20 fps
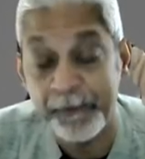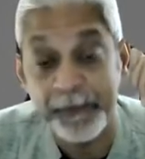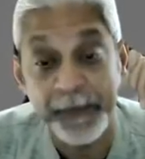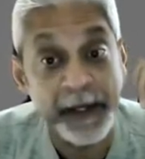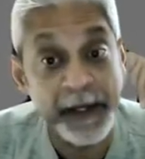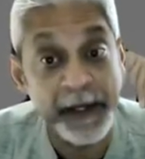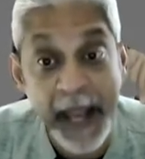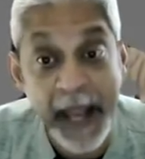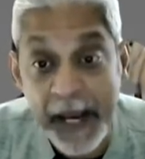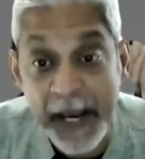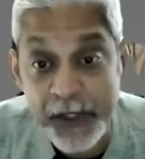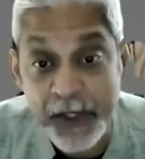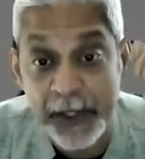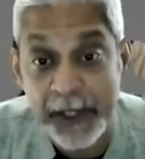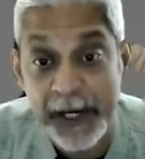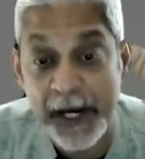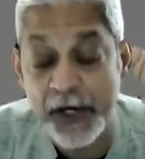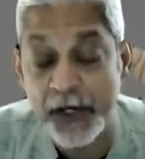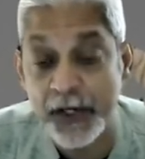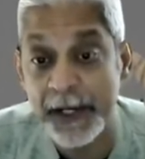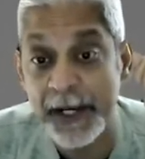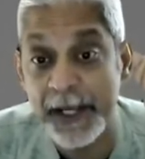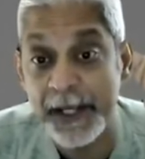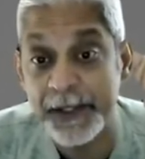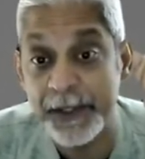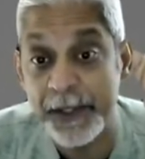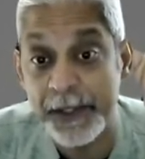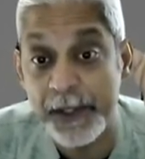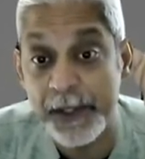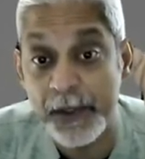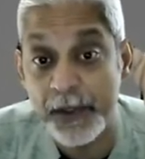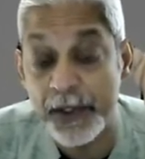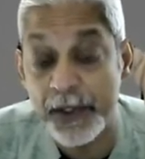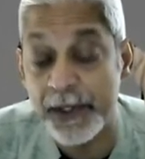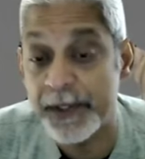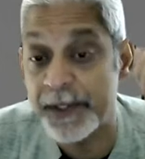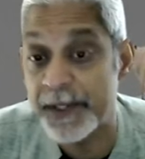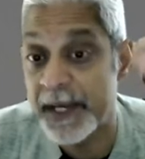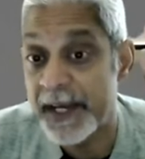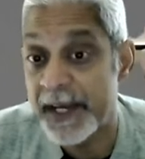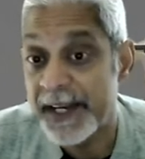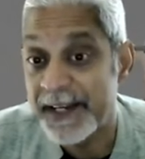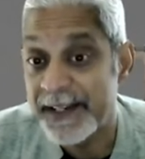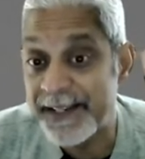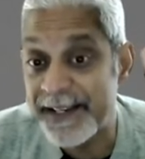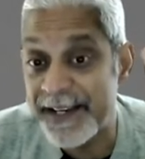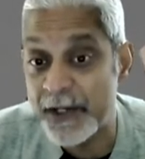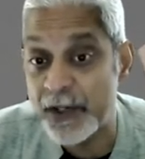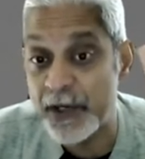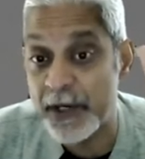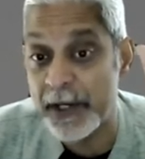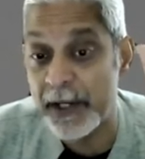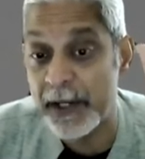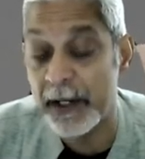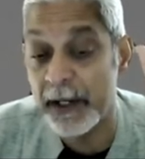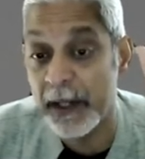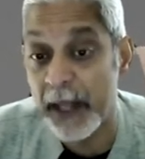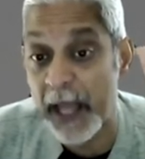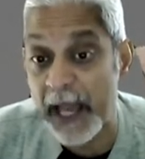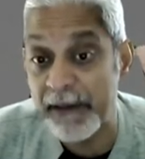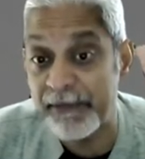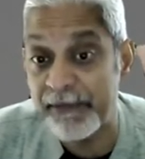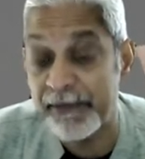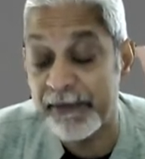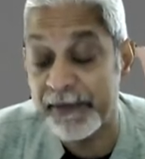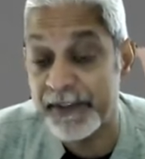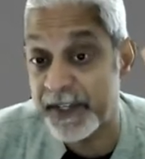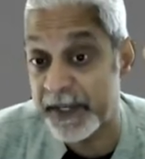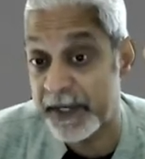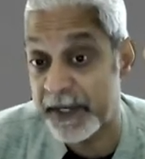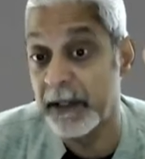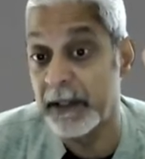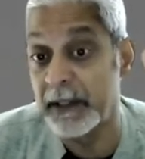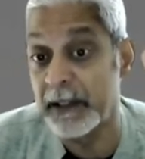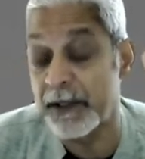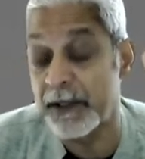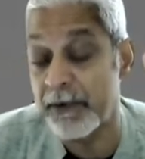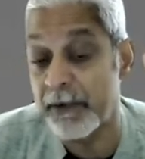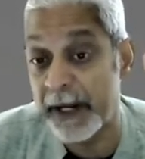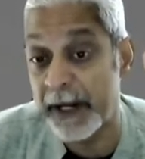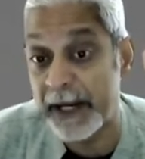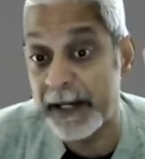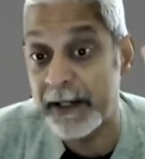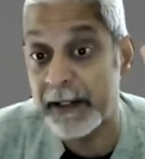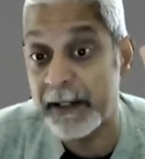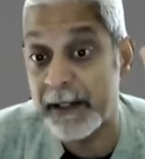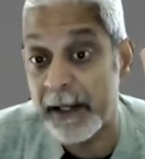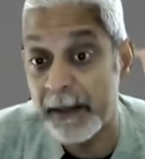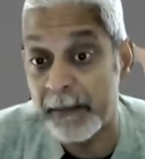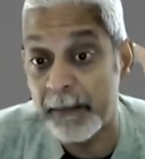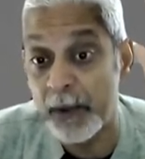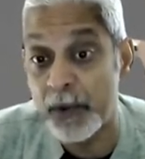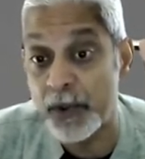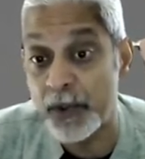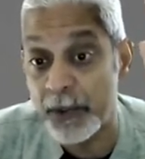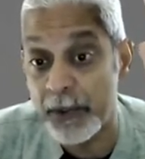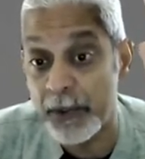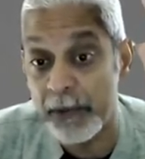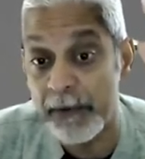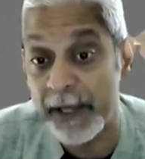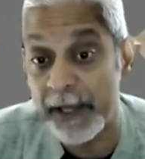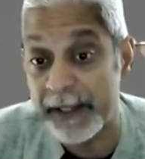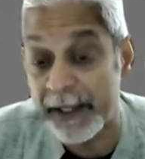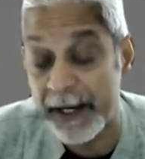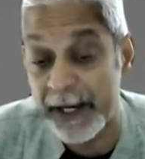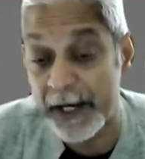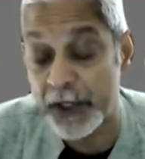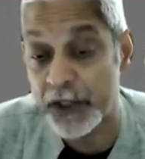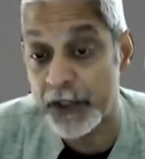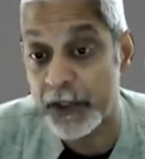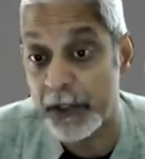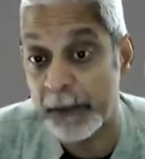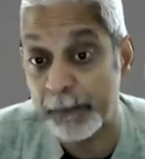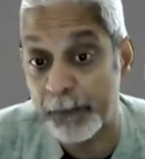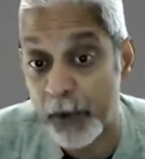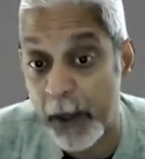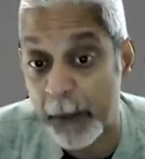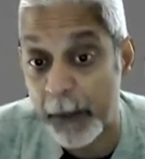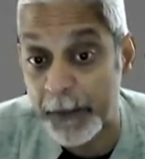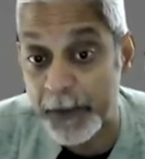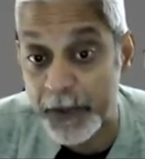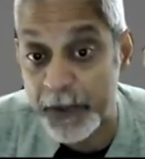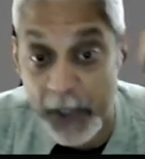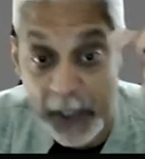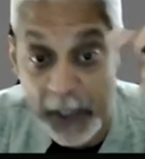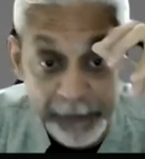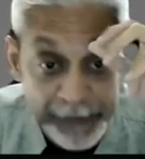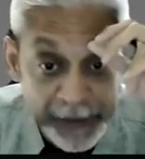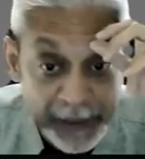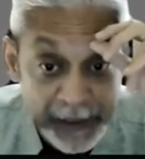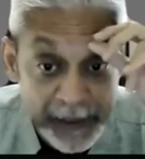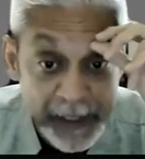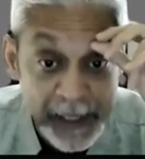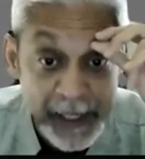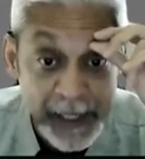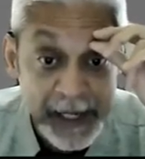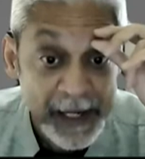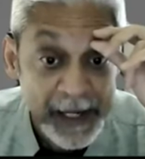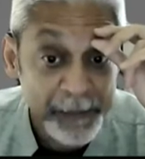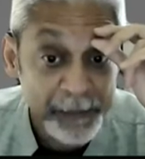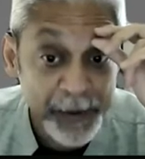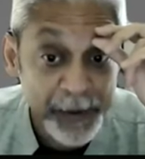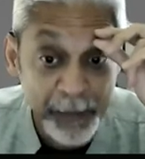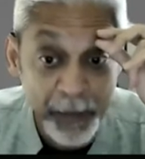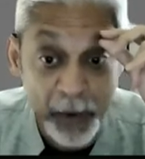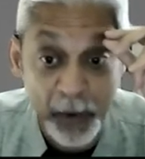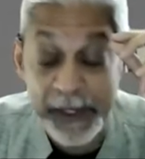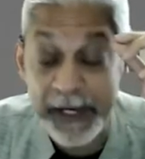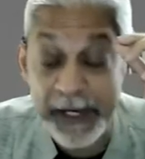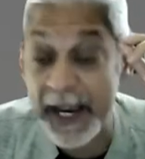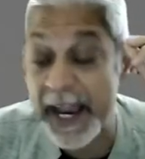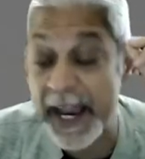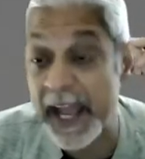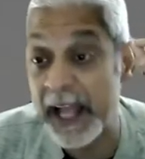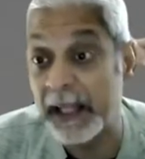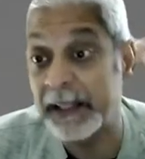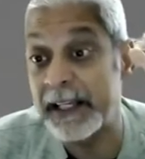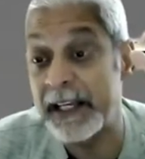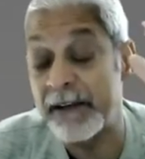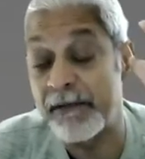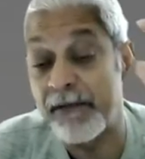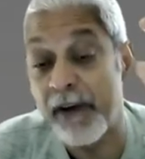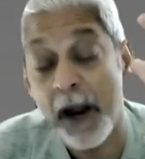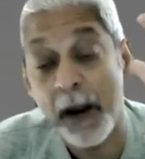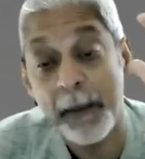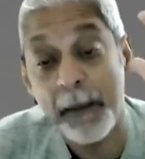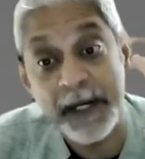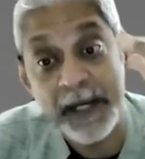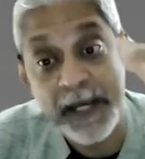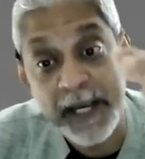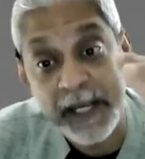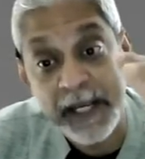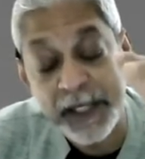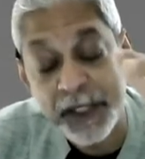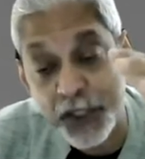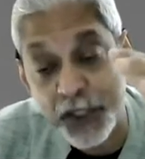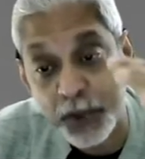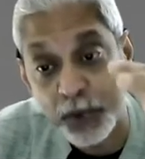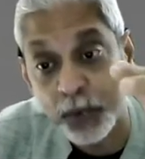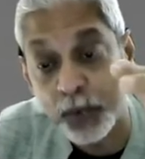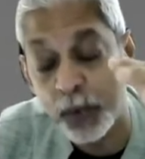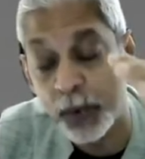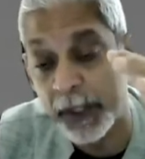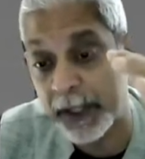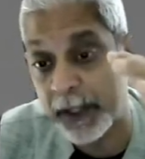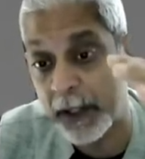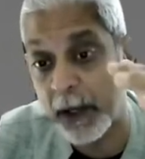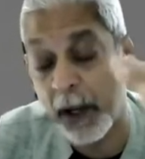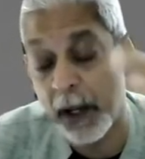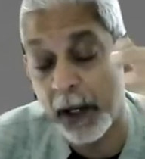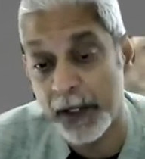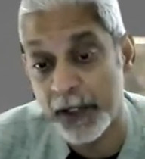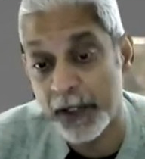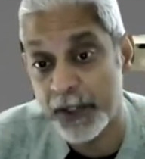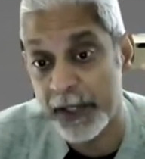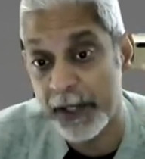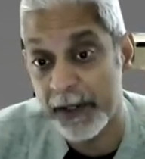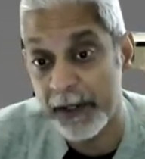in educational institutions, teaching life skills related to emotional regulation and problem solving, promoting a healthy environment in school and college